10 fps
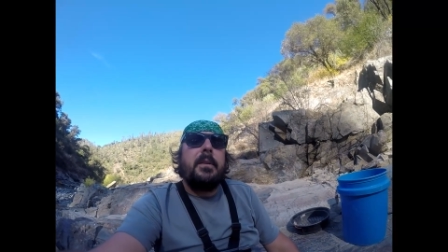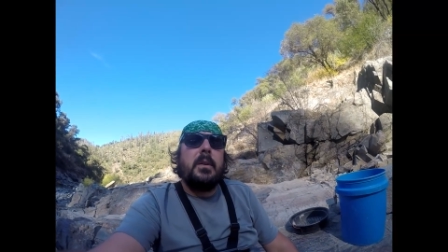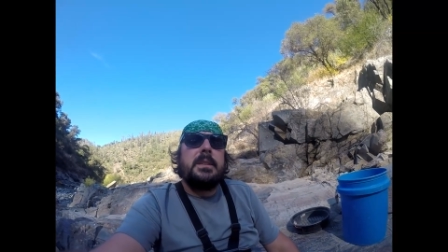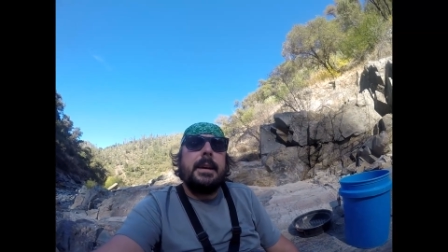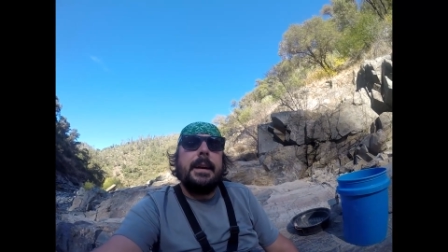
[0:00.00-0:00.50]

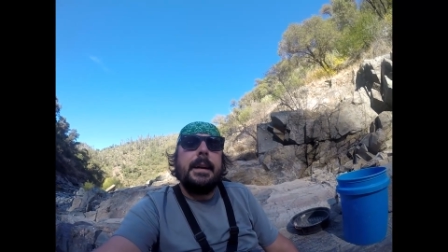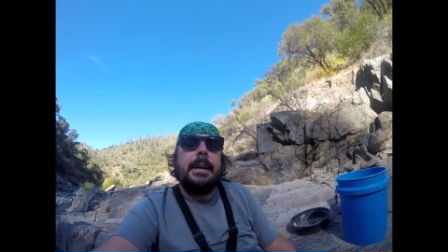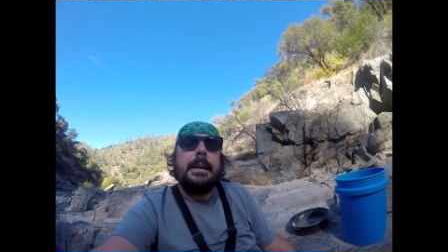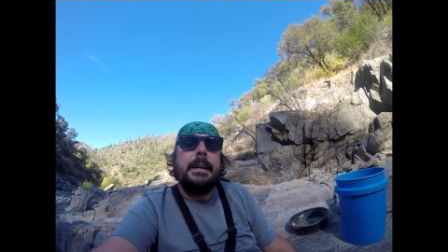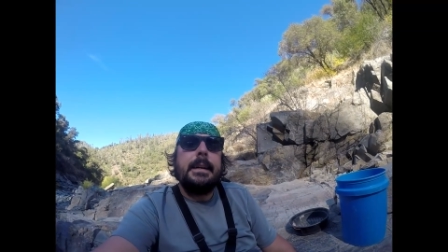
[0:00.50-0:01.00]
folks,
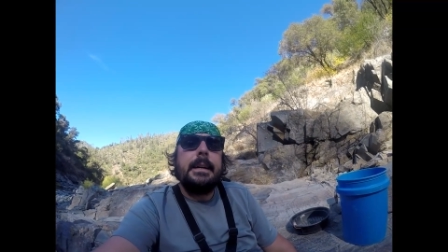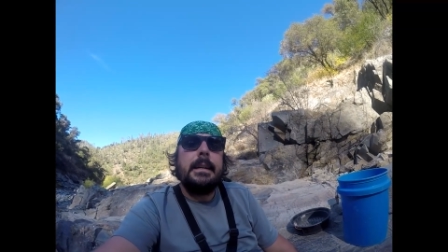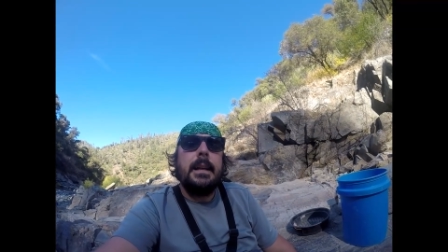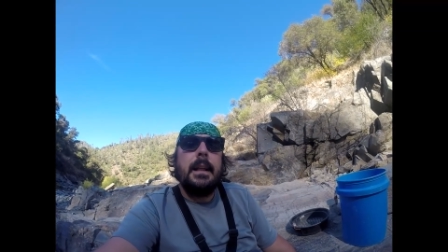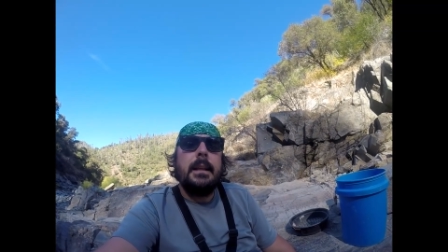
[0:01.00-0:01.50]

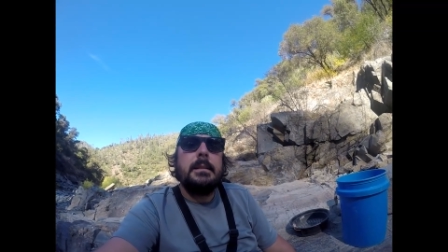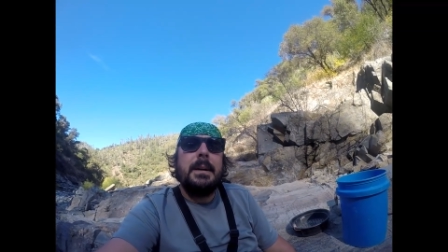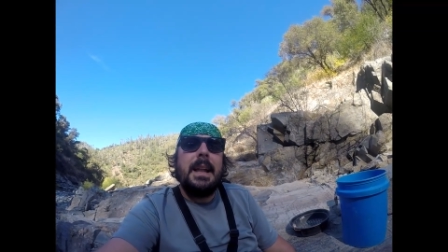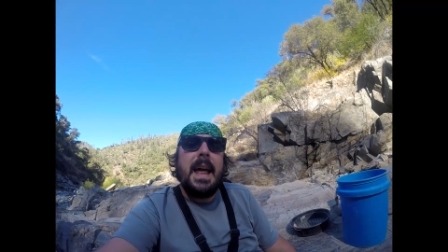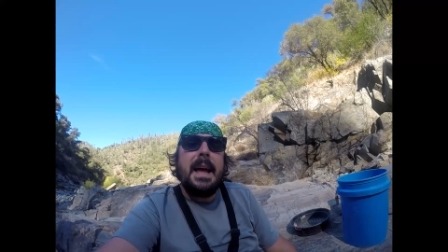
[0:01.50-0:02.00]
this is
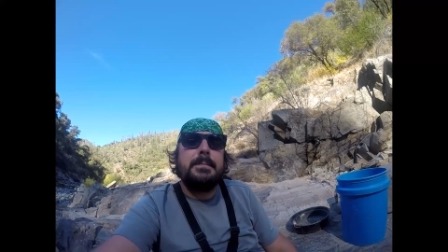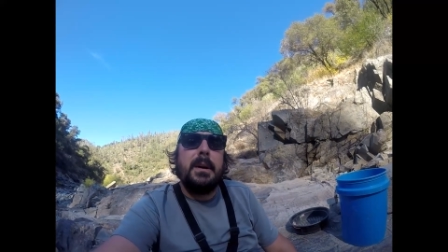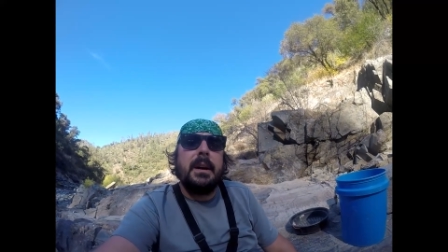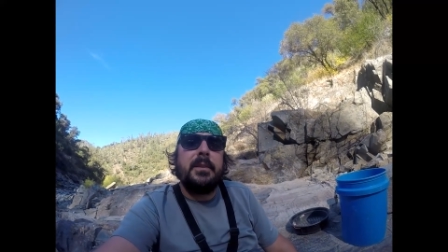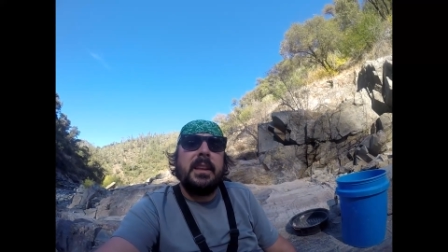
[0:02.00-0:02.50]
my last
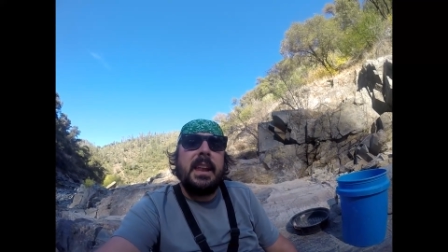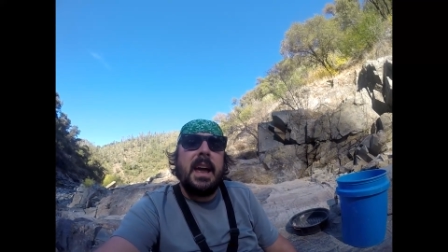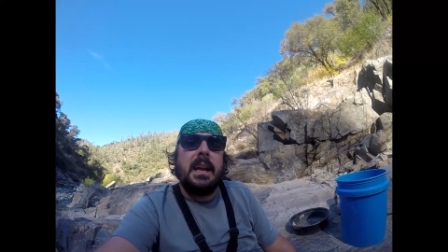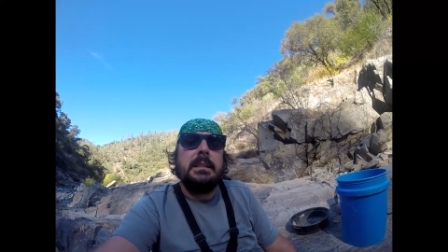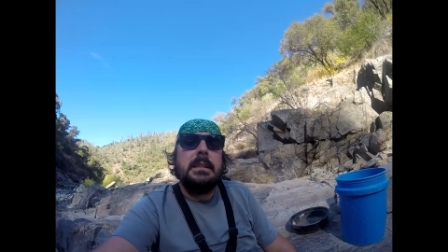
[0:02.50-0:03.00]
bucket for the
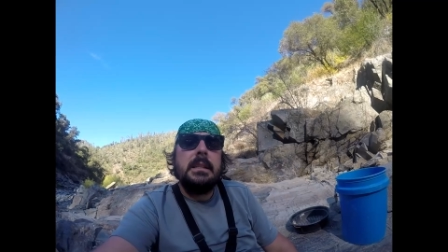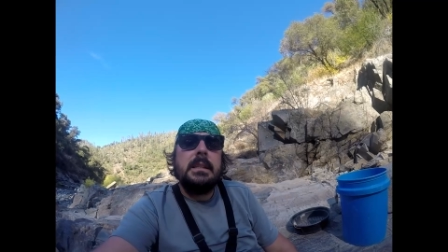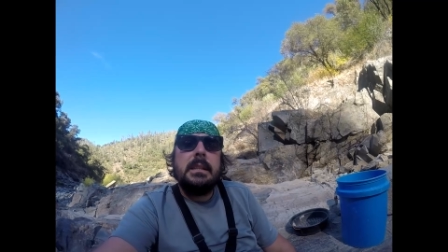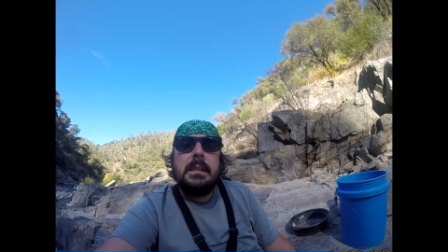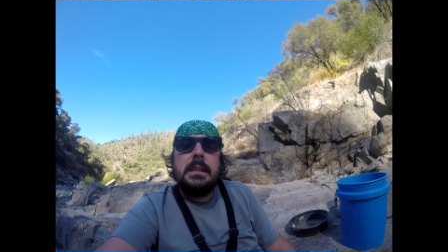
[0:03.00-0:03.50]
day.
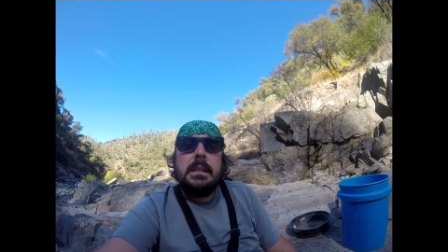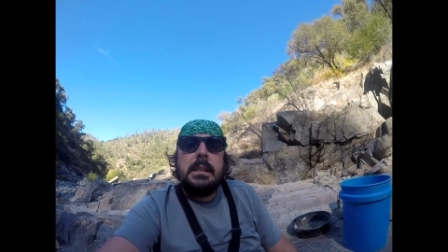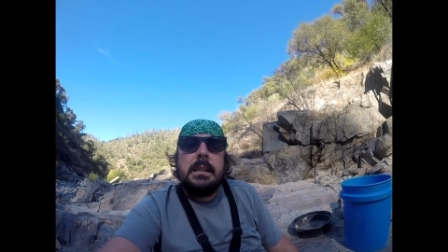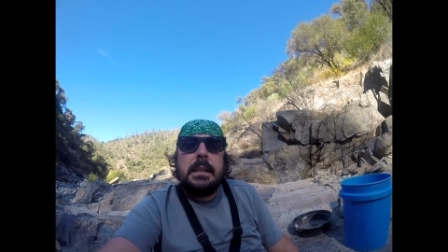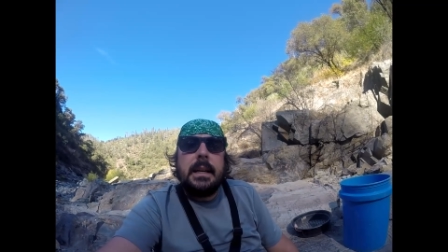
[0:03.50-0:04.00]

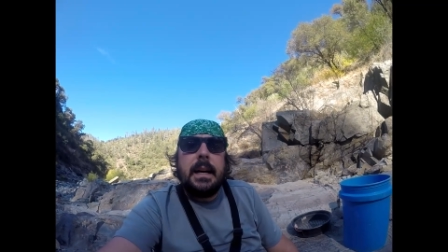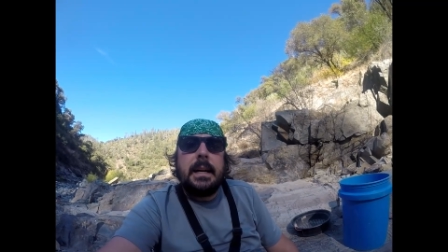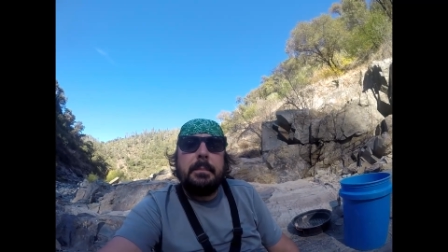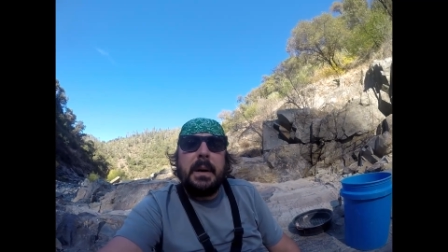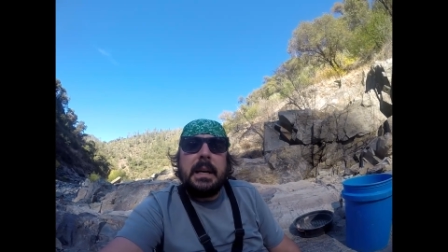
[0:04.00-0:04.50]
I
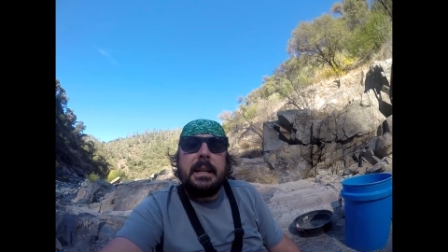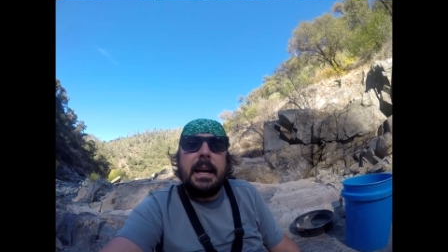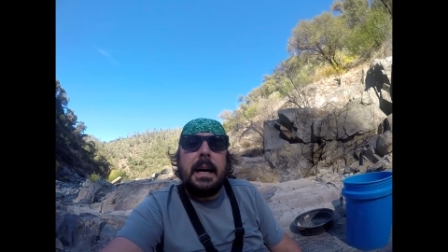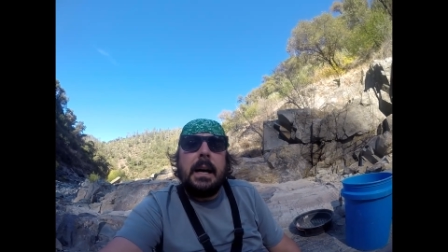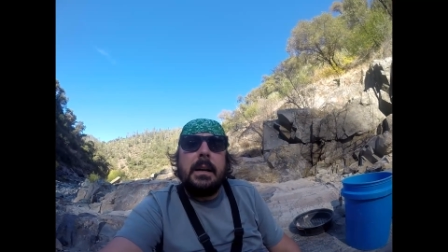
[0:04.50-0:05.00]
got a bucket
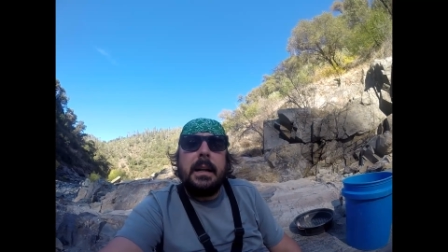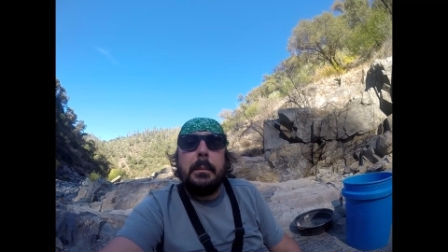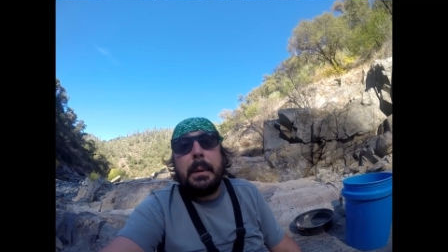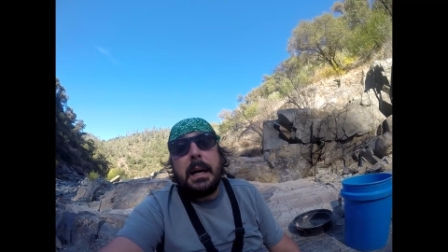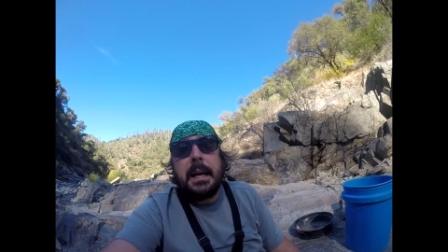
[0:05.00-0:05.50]
down in
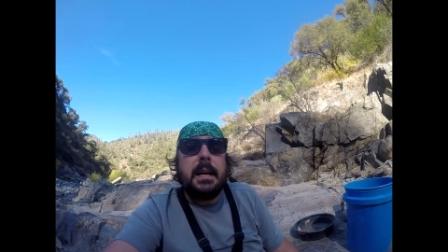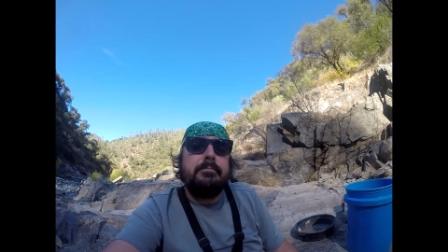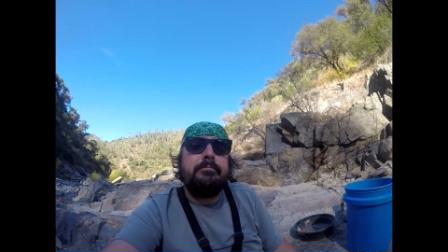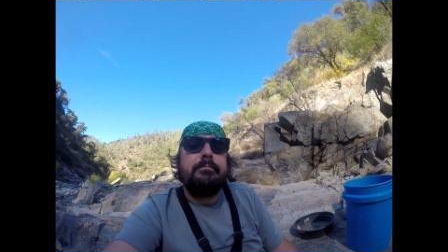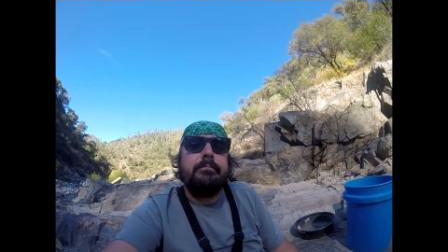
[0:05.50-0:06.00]
the bucket,
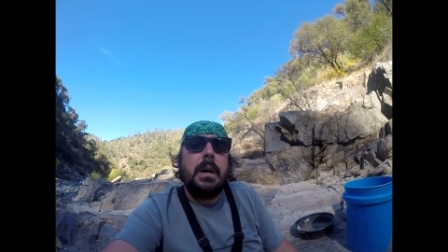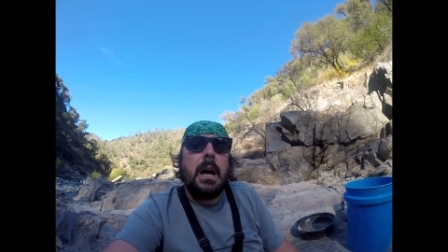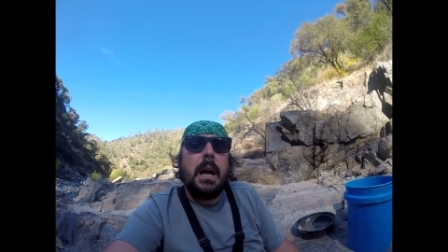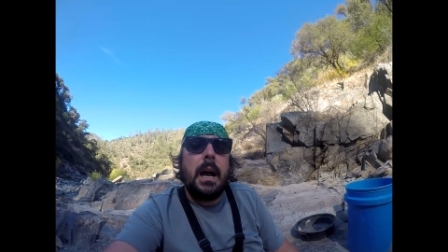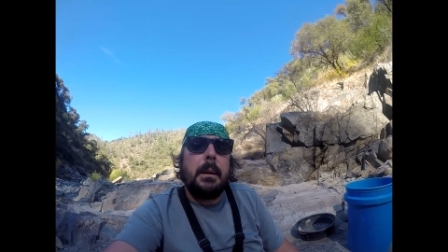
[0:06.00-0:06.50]

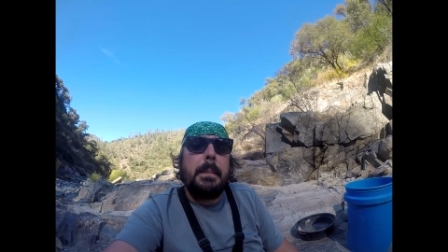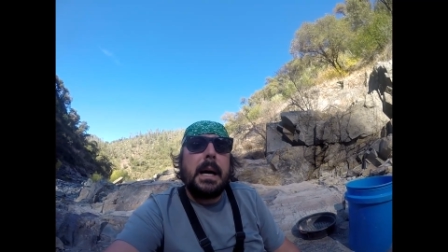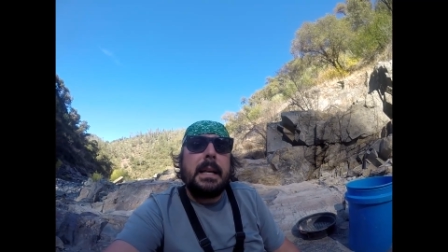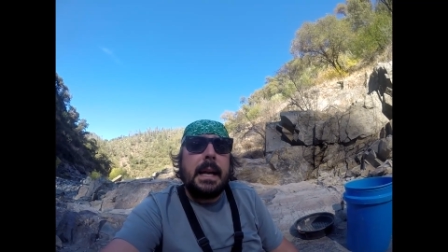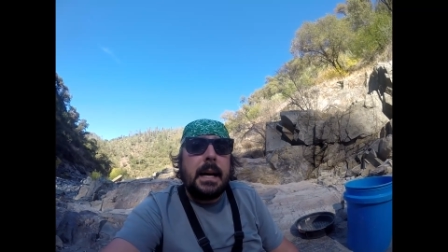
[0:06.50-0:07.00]
I got a
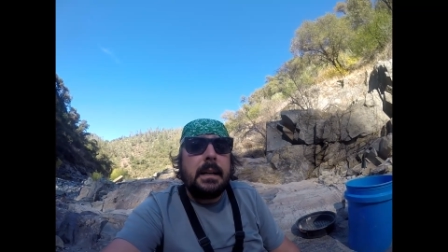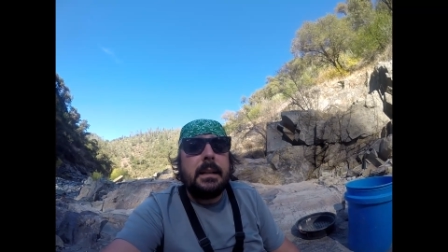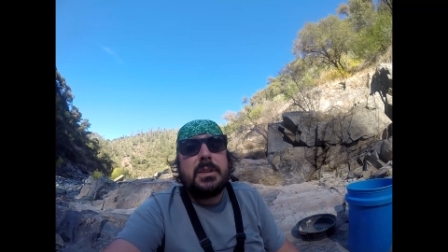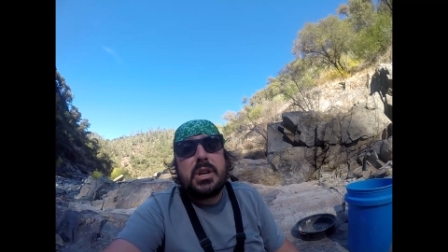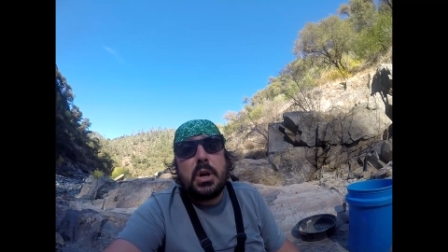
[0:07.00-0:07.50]
bucket down
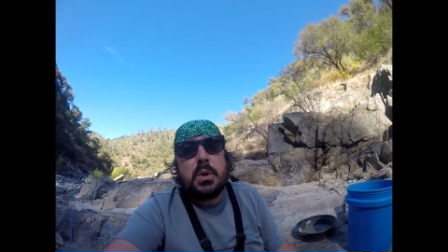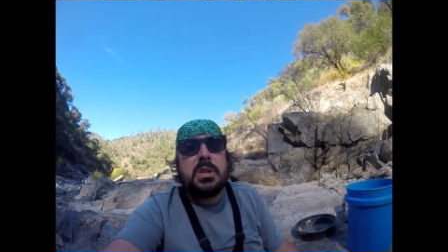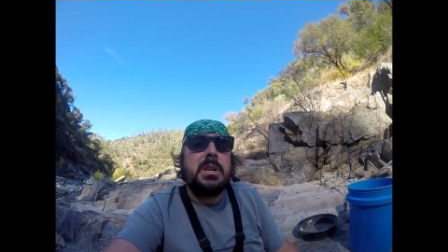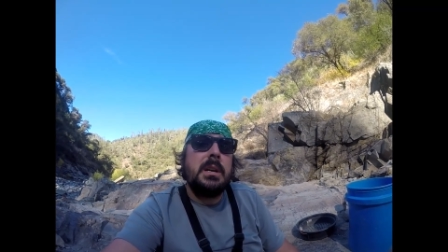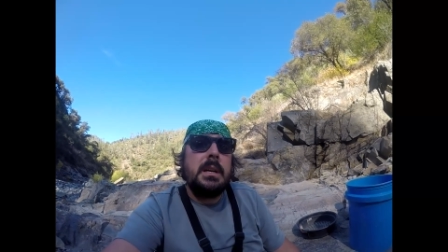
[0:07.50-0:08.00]
in the
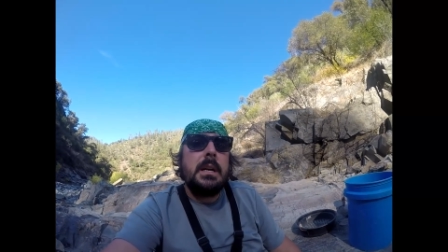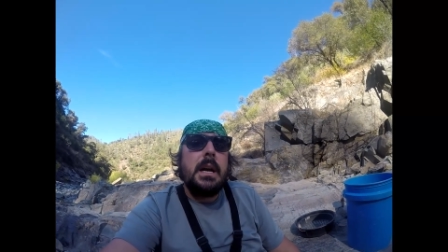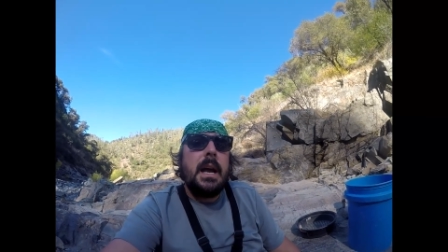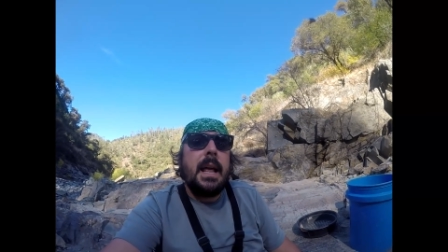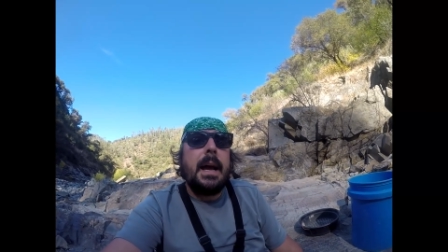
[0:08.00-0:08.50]
sluice,
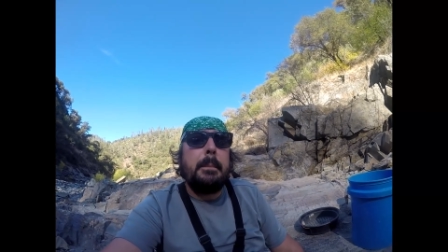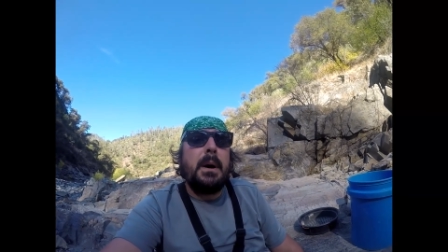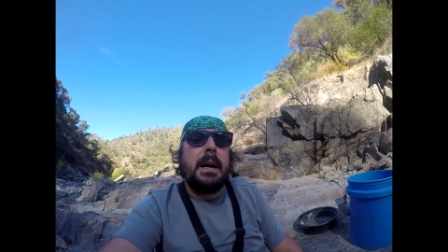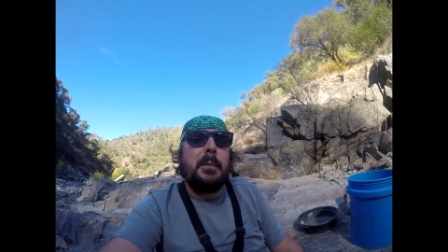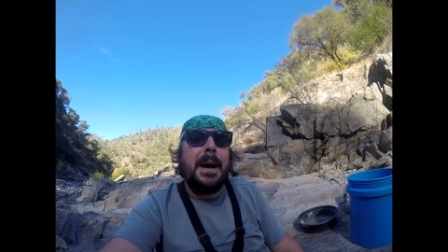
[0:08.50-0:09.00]
and I got a
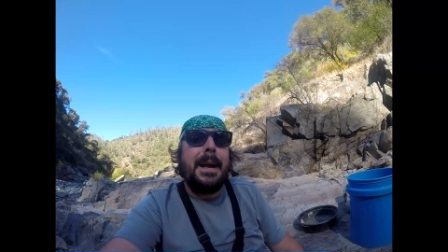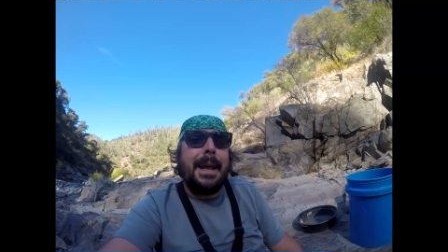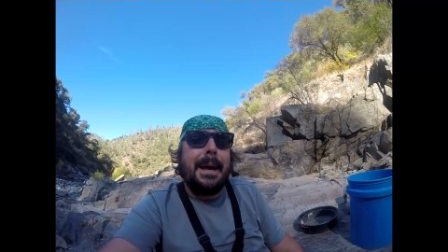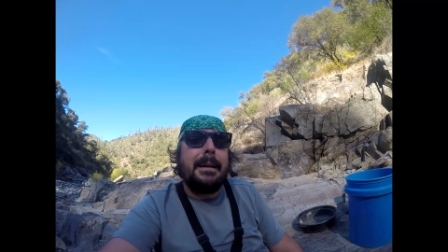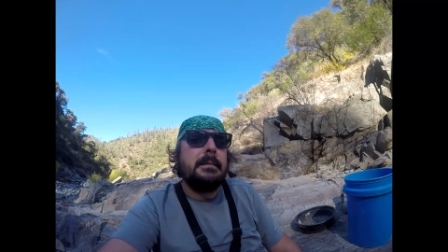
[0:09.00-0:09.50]
bucket right
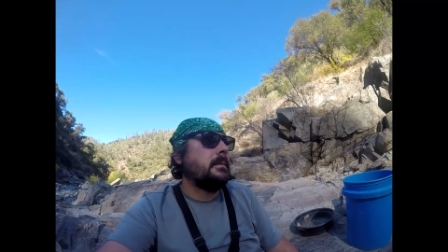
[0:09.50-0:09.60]
here.